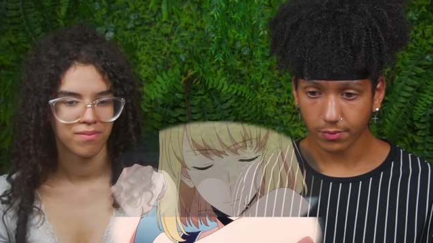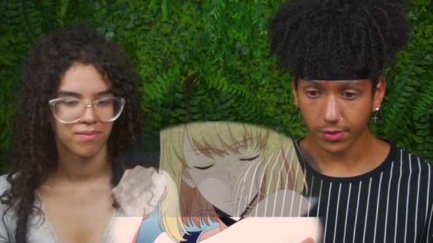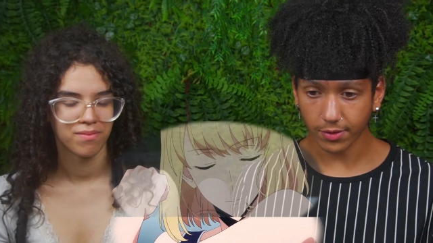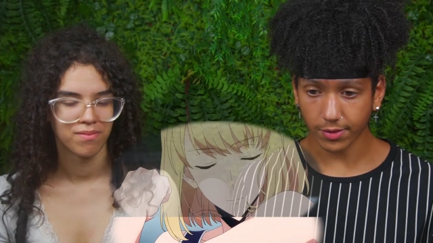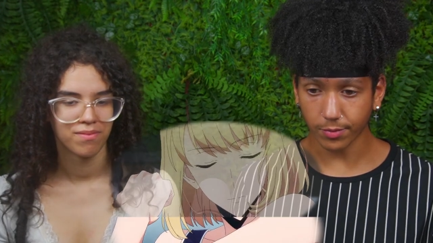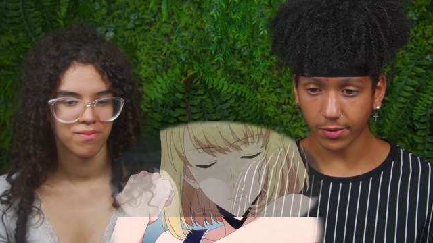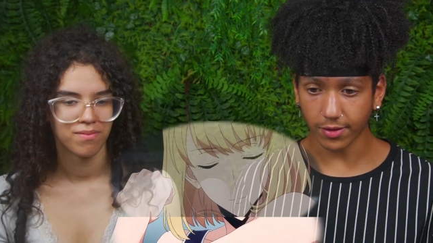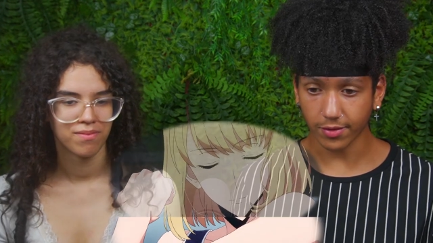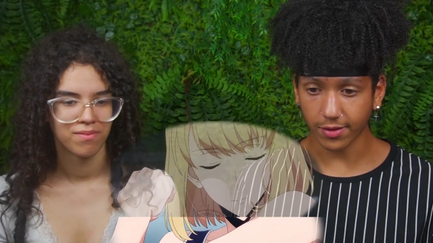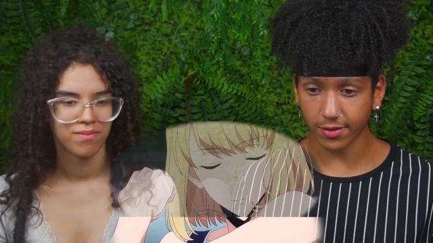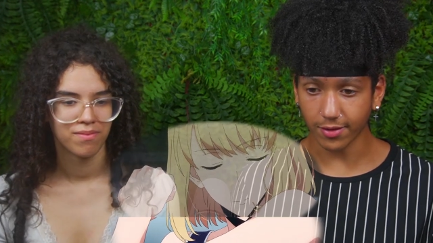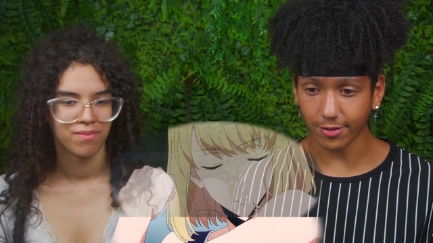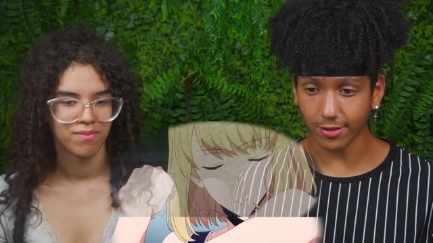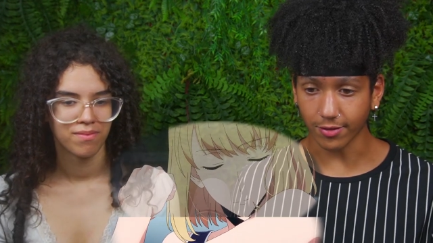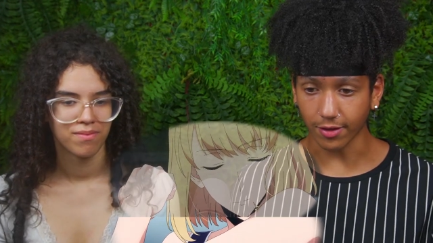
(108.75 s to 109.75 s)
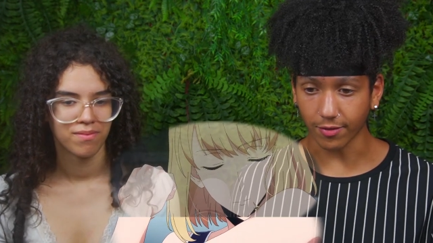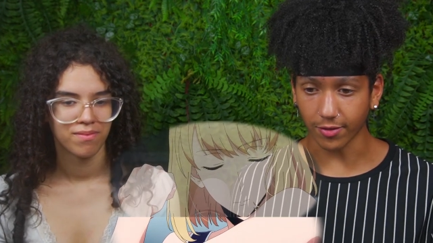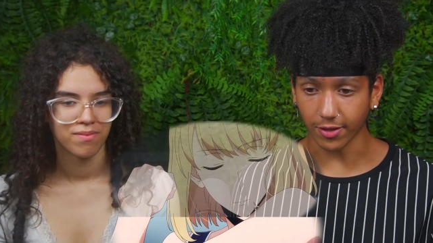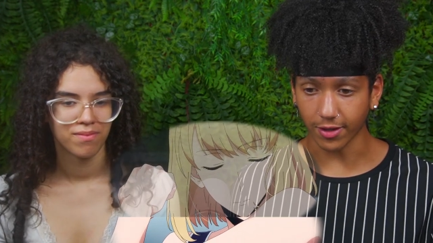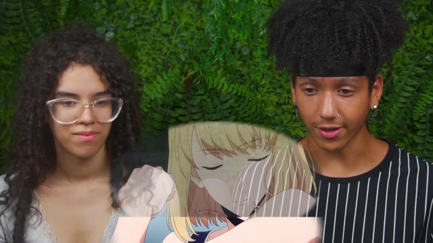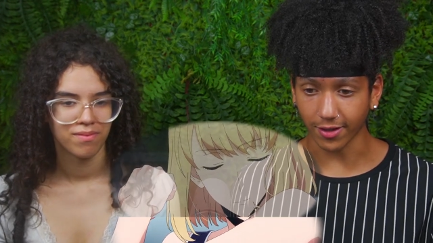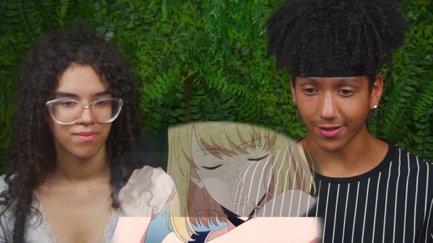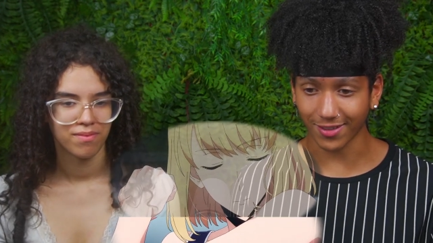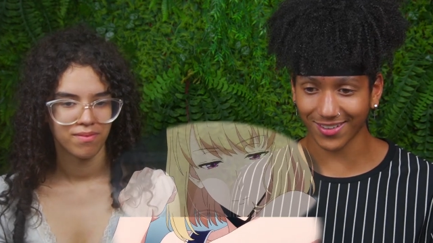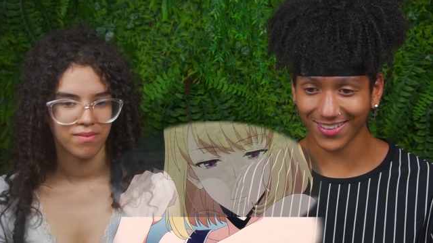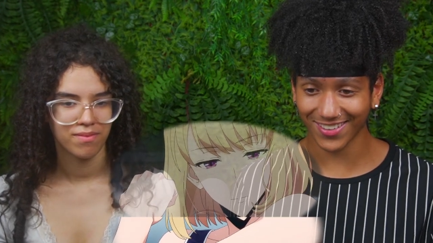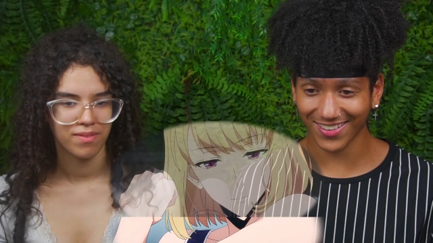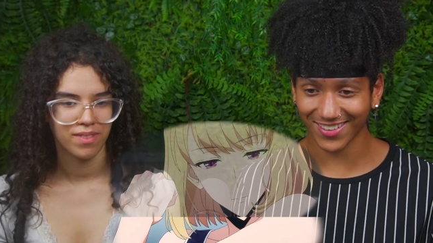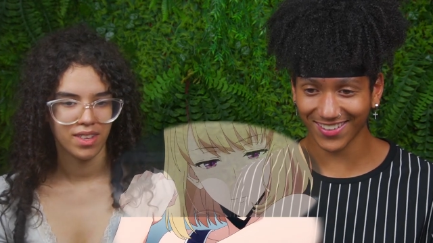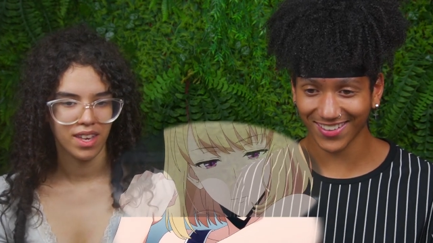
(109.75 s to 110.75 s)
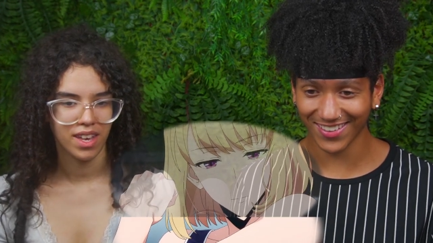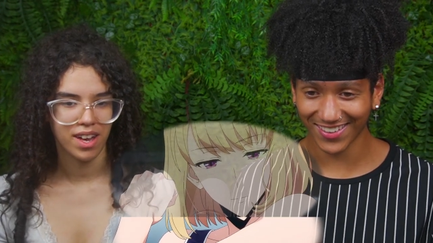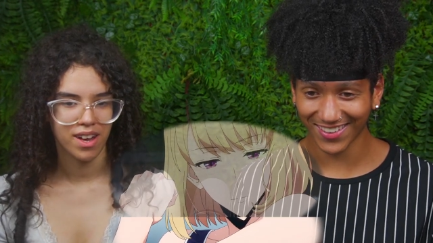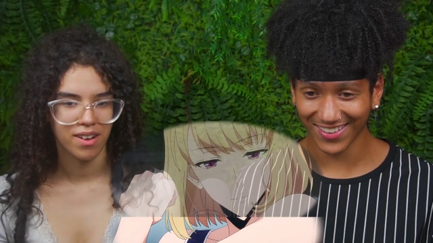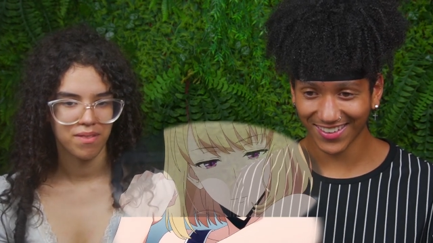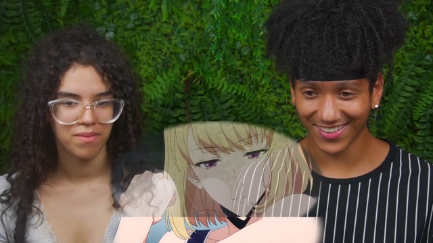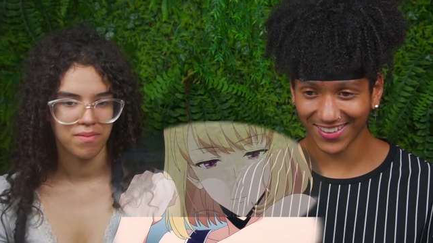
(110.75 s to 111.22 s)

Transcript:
Speaker 1: She seems like she does this every day. Yeah.